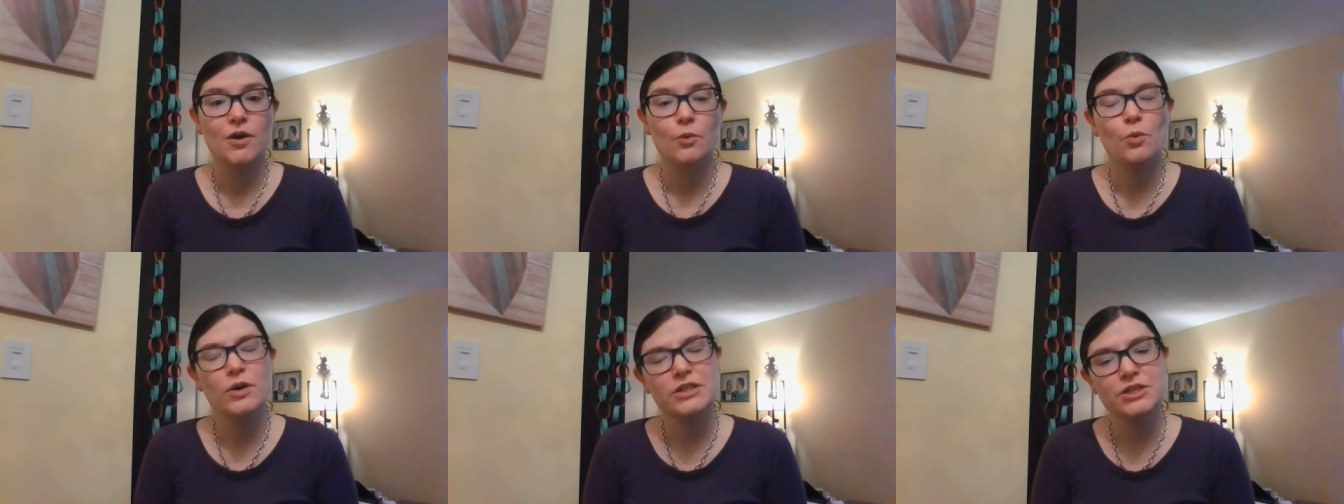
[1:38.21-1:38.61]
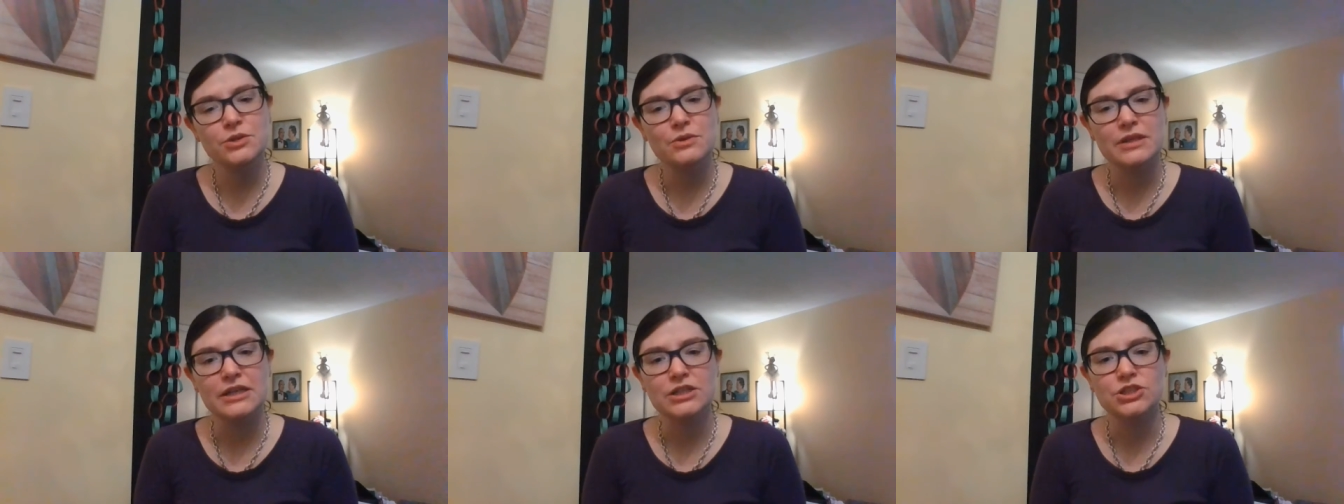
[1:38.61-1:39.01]
What do
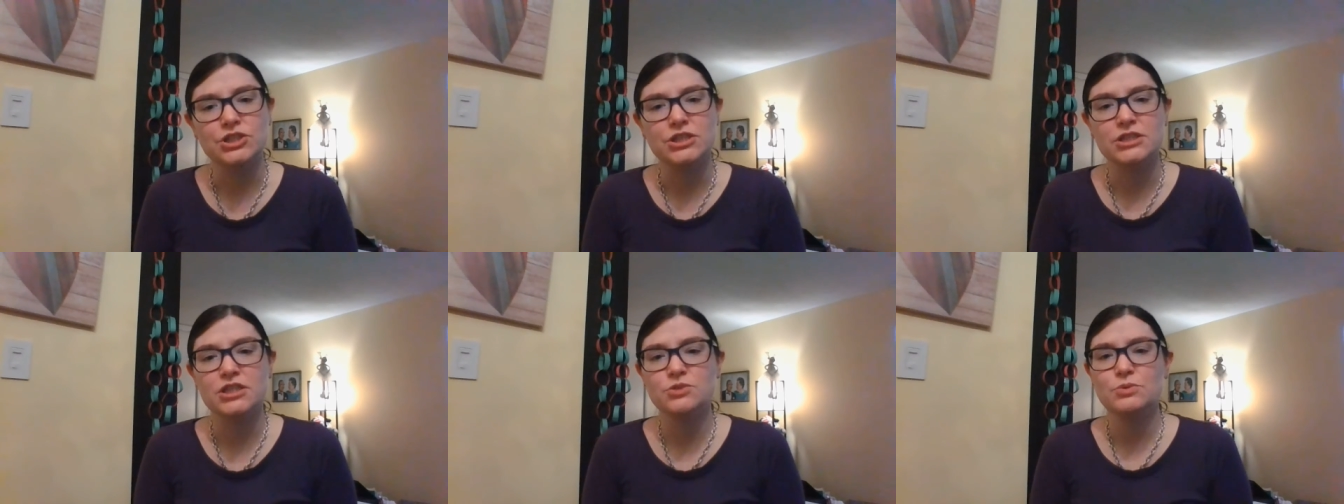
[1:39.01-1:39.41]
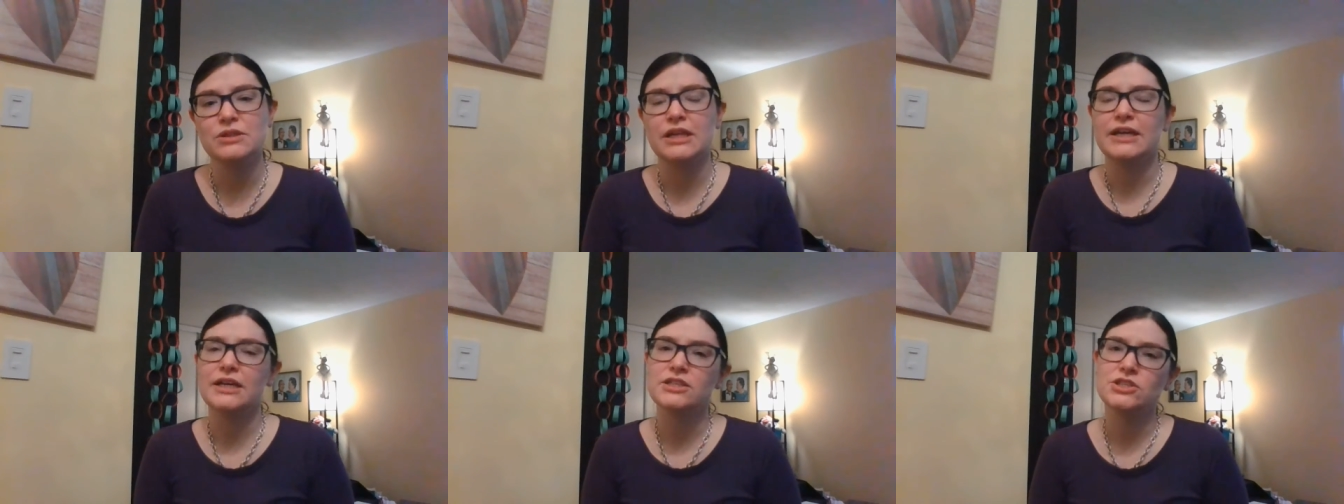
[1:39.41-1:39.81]
you think Jesus
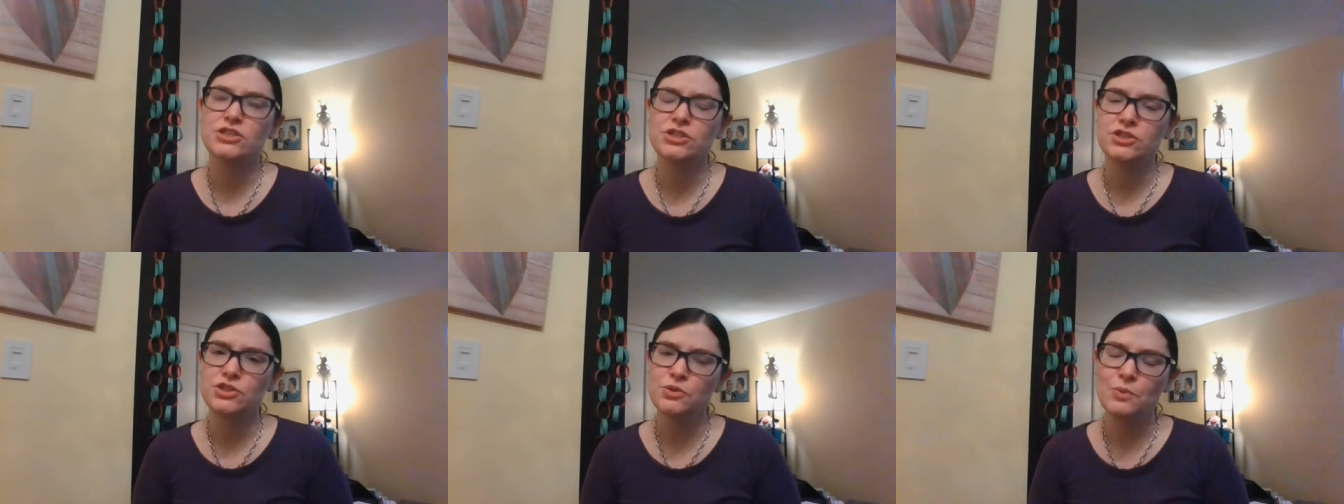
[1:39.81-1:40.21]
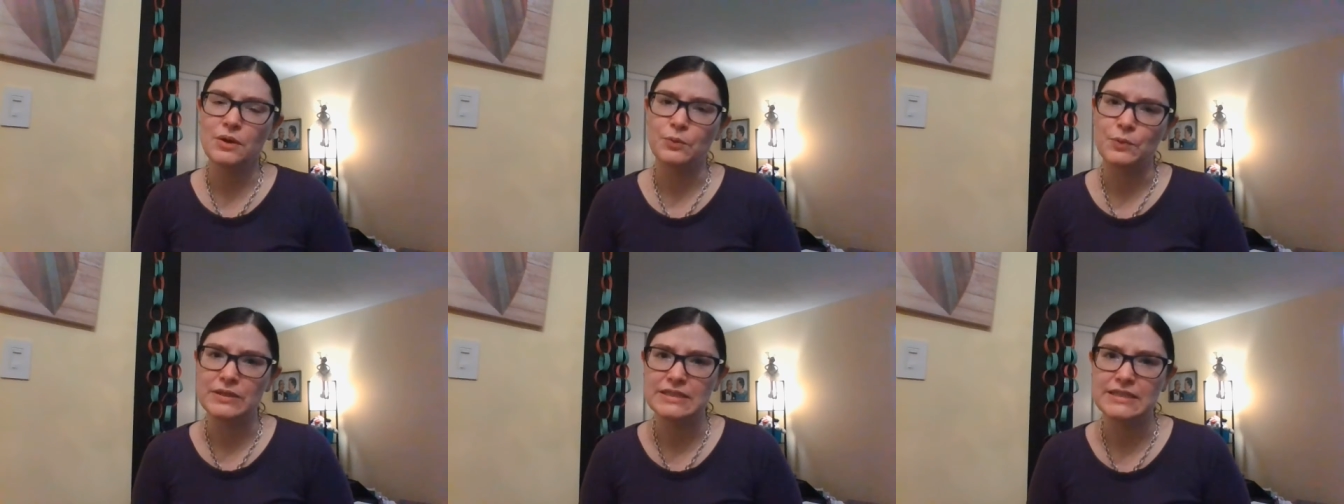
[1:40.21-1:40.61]
would like us to do
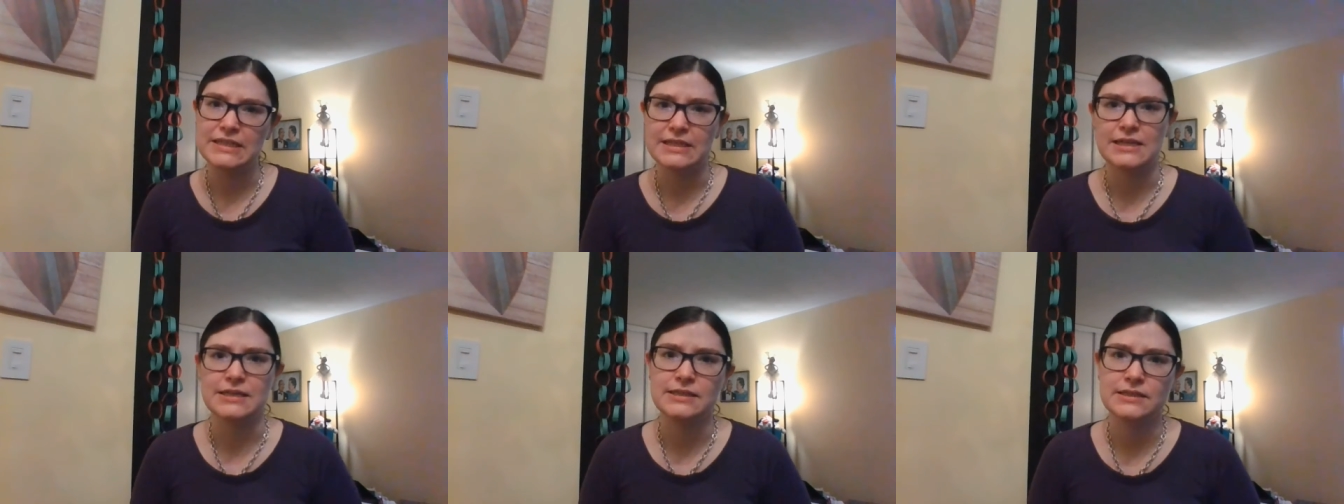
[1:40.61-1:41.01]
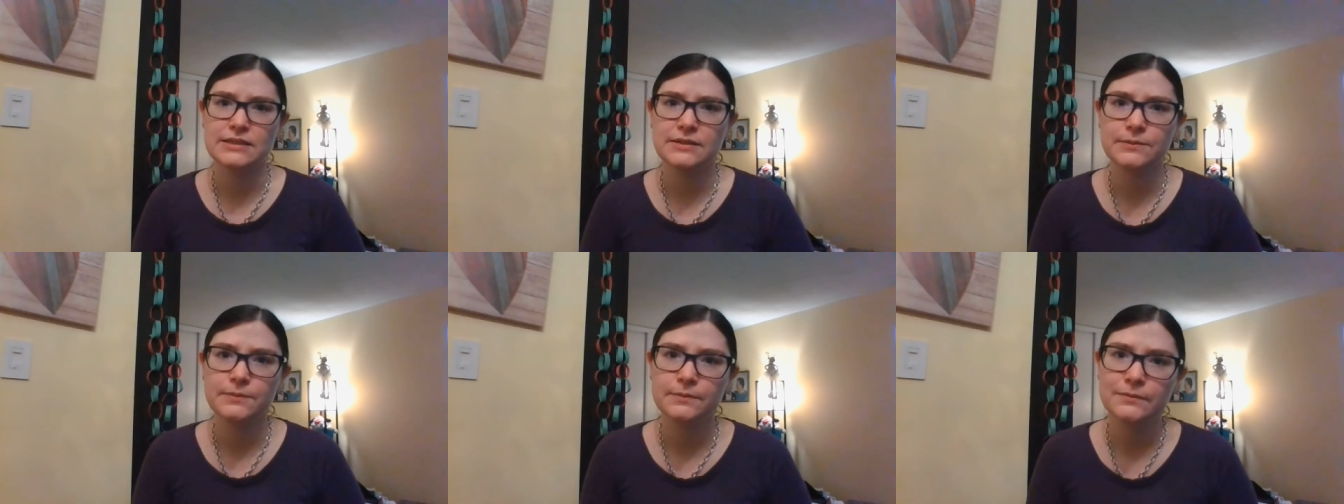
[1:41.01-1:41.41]
when we see
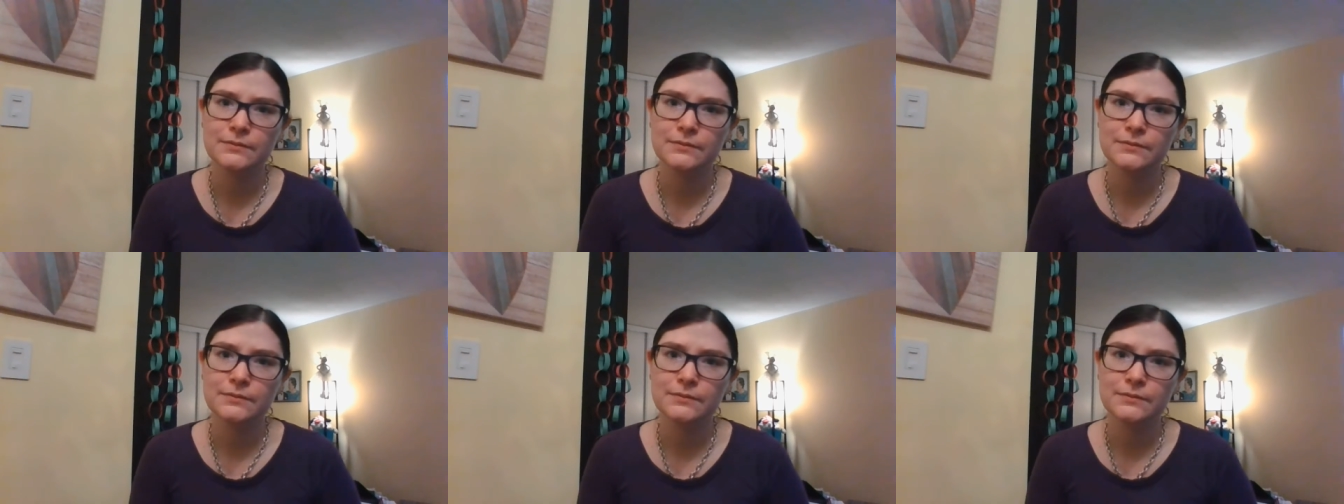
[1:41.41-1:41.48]
this?